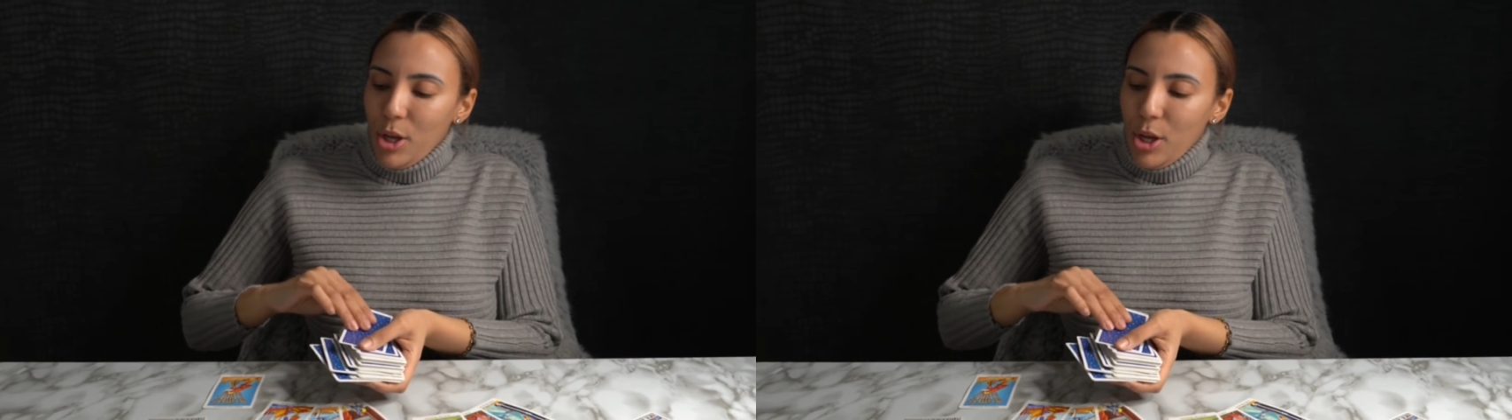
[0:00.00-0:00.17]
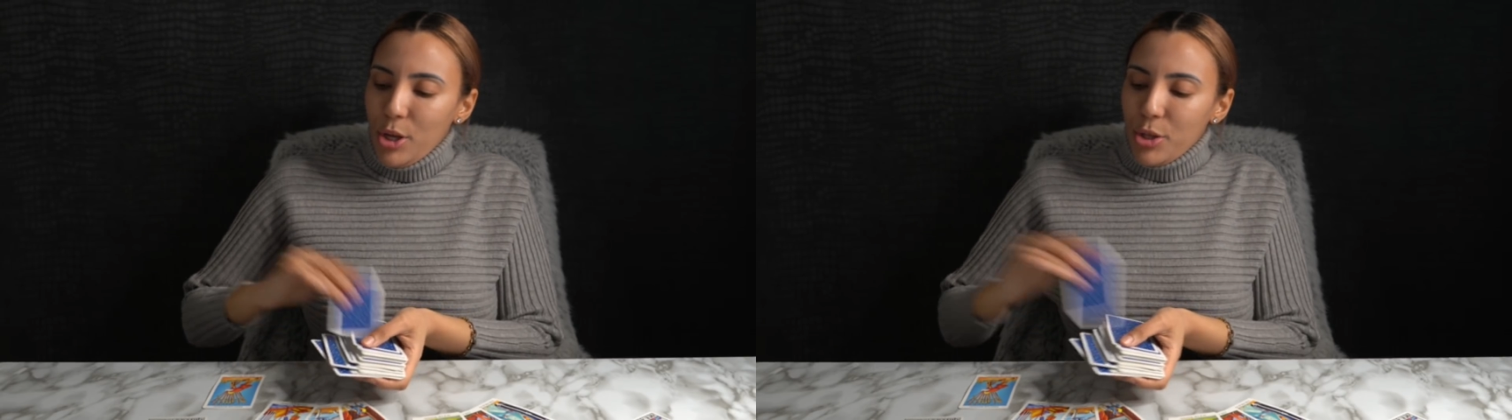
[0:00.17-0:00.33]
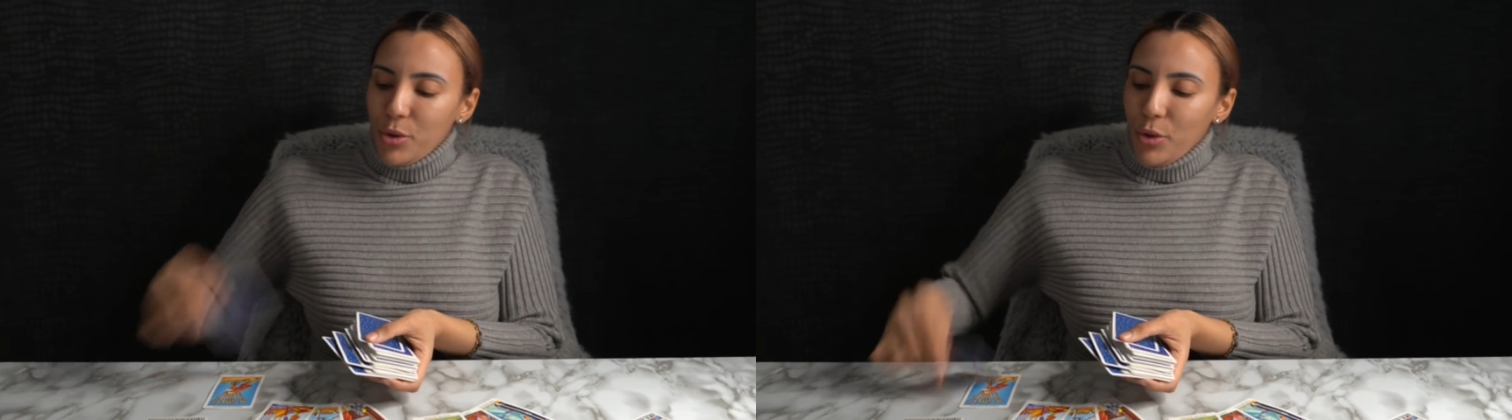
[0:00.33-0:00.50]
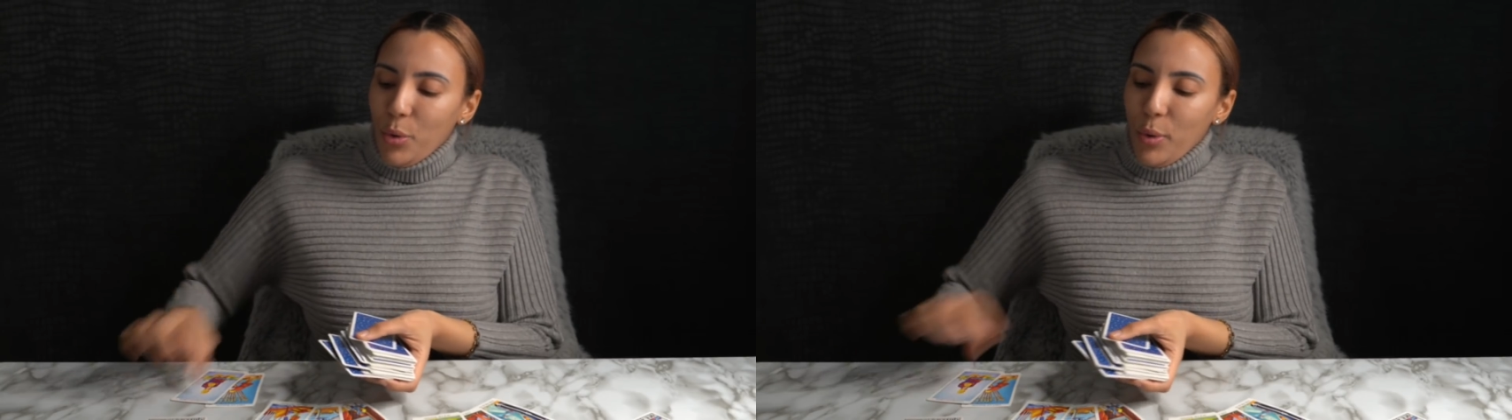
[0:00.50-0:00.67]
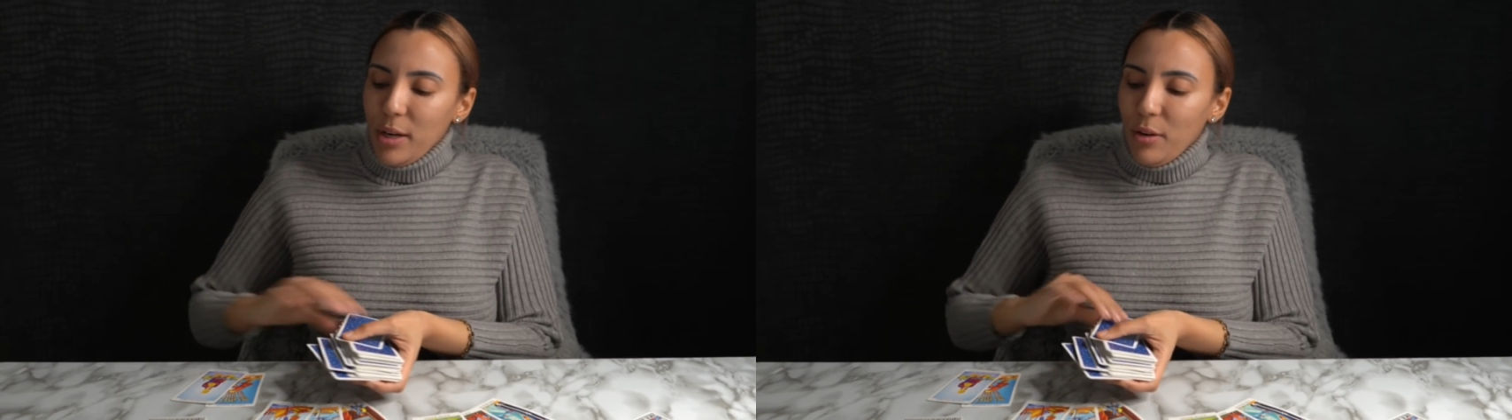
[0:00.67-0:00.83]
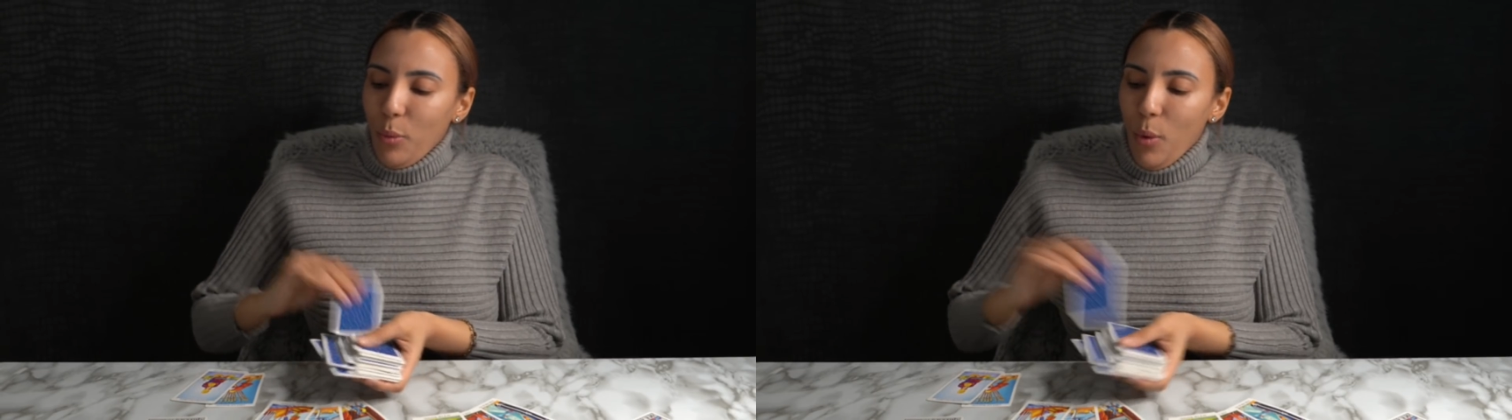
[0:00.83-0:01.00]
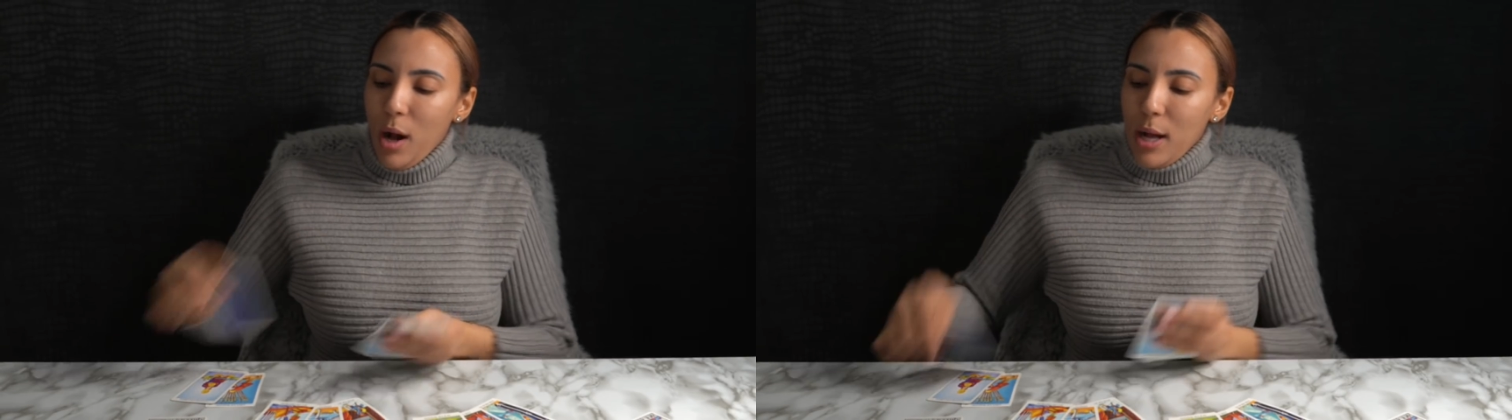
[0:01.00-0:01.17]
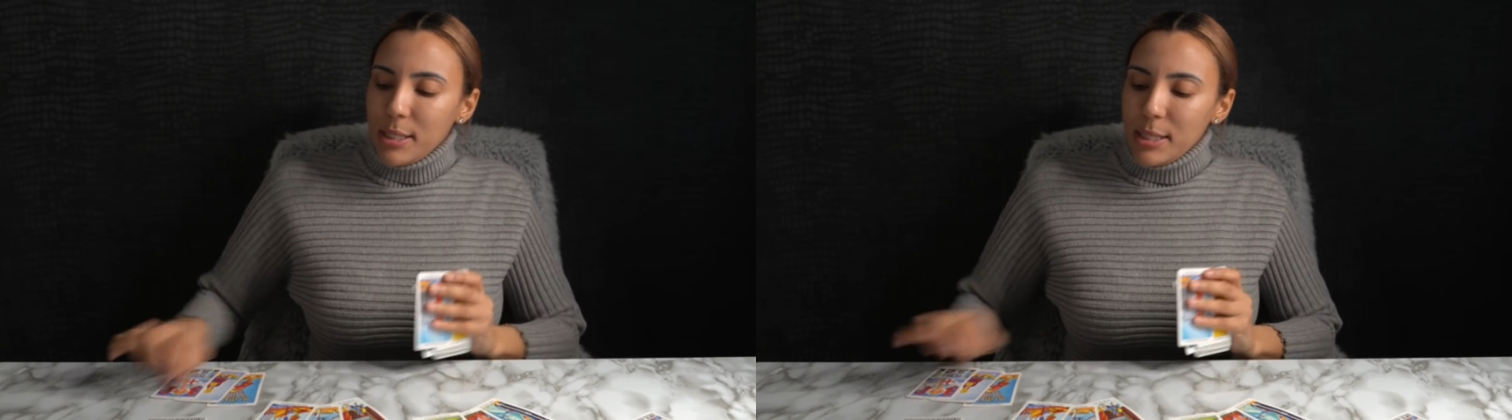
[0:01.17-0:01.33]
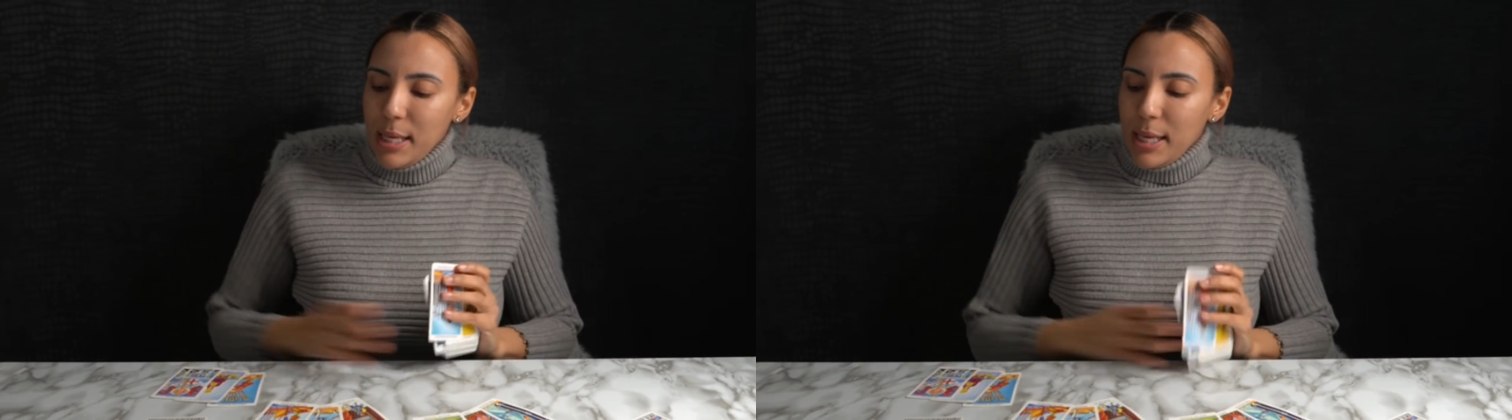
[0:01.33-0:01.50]
So the Queen of
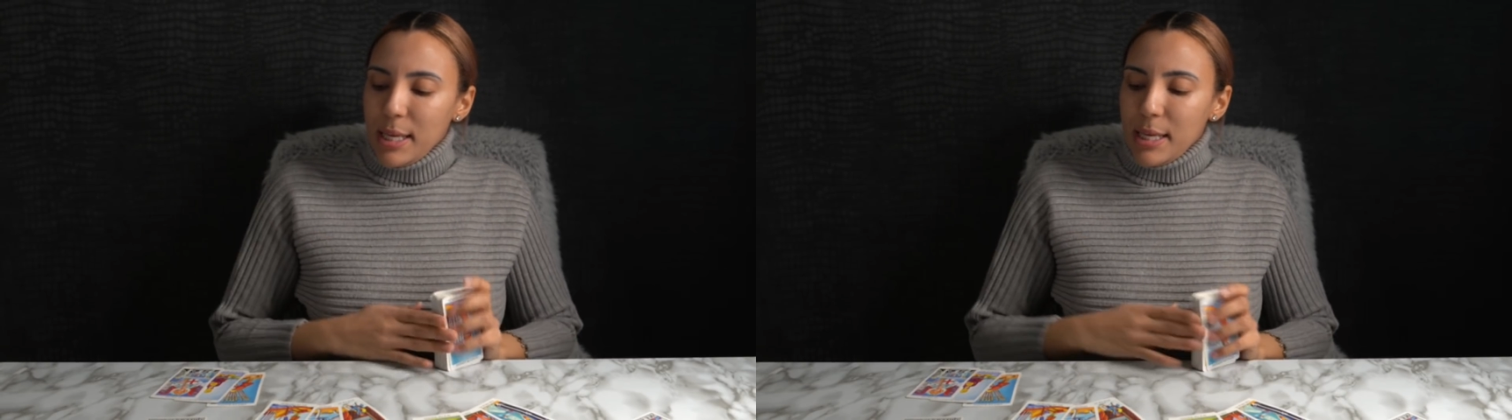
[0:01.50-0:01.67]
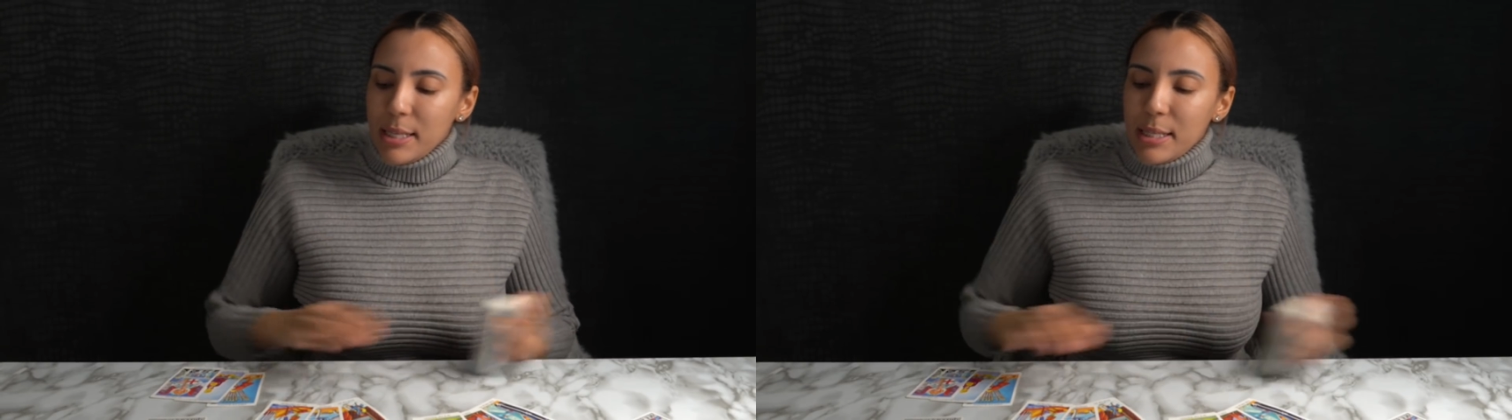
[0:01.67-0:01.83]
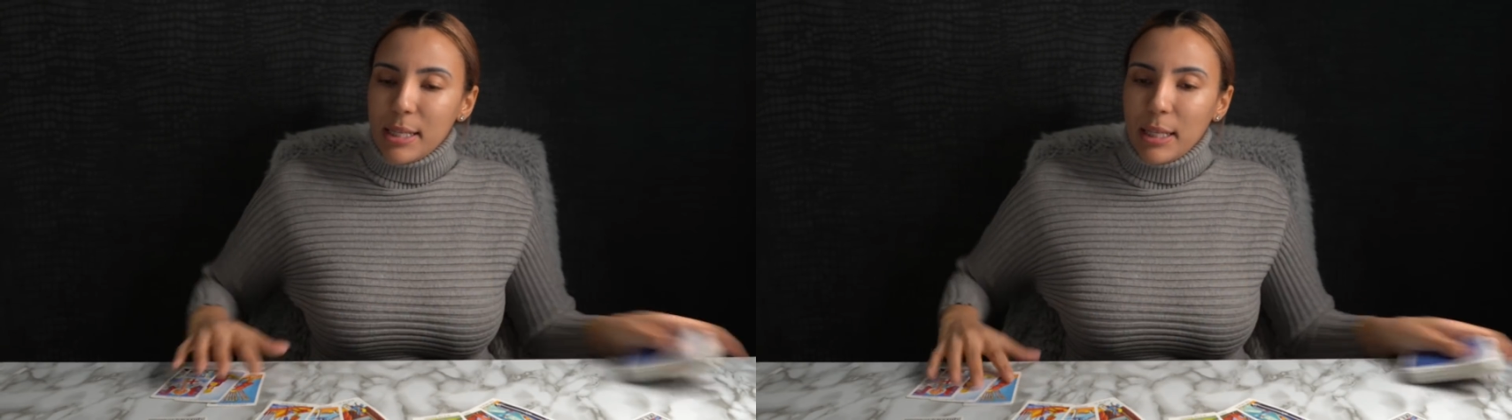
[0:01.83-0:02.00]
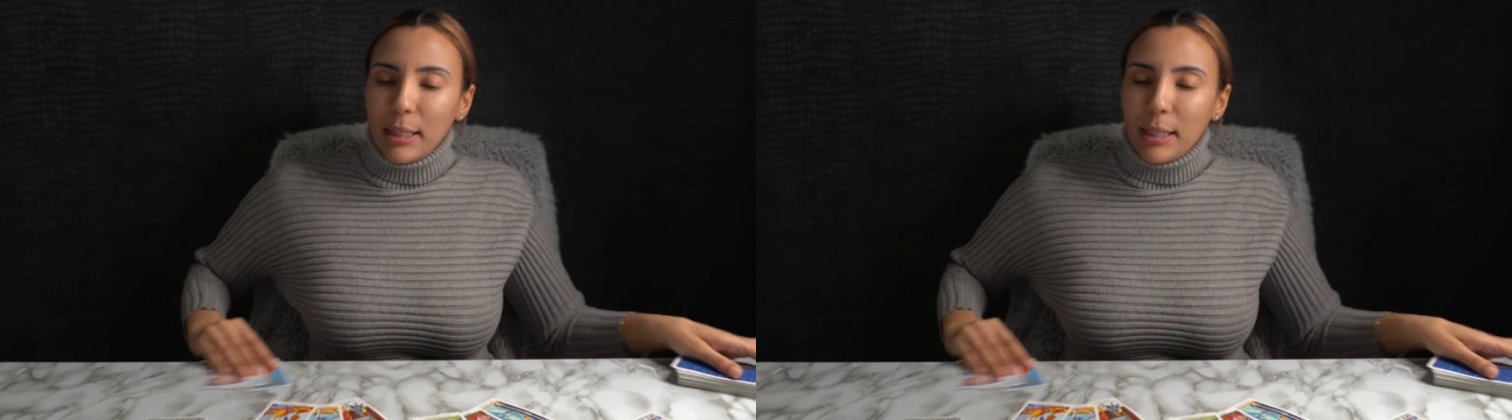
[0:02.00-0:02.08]
Wands is